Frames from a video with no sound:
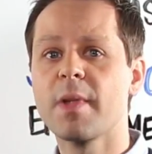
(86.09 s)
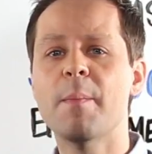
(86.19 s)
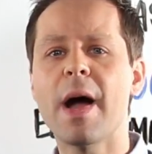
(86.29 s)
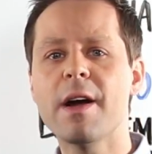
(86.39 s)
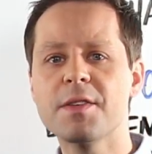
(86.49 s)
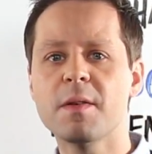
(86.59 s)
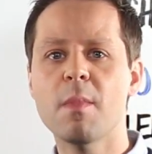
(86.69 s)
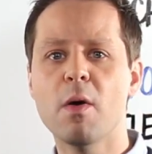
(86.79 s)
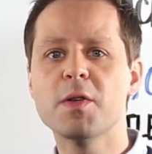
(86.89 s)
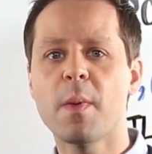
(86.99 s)
buyers in
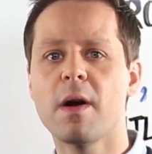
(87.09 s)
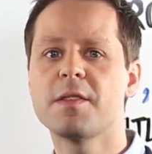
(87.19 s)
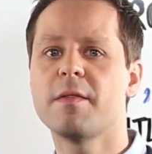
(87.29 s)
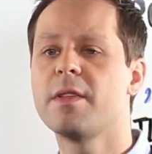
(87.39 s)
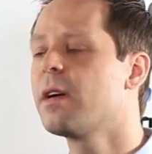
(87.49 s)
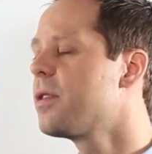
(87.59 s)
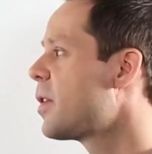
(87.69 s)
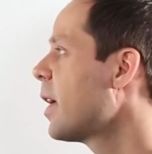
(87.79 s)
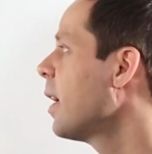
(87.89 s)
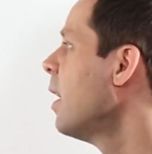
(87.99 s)
most parts of the
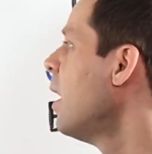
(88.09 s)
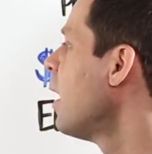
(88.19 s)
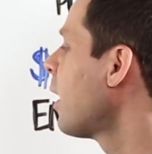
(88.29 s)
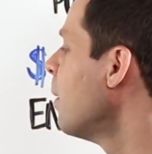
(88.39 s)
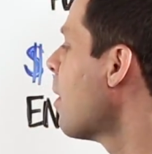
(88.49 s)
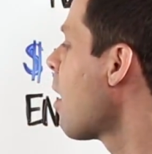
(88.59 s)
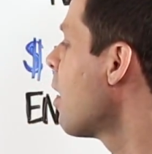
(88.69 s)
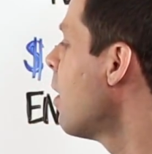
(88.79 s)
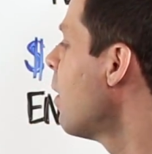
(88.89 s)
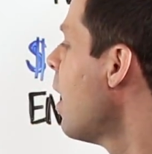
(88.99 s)
country can
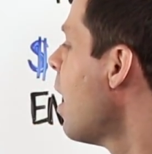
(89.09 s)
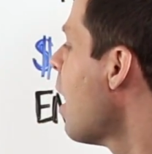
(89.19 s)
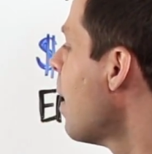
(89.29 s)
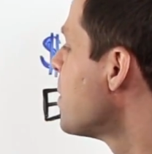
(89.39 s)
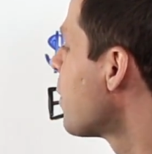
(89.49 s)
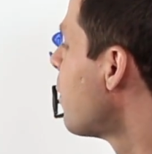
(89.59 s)
borrow up to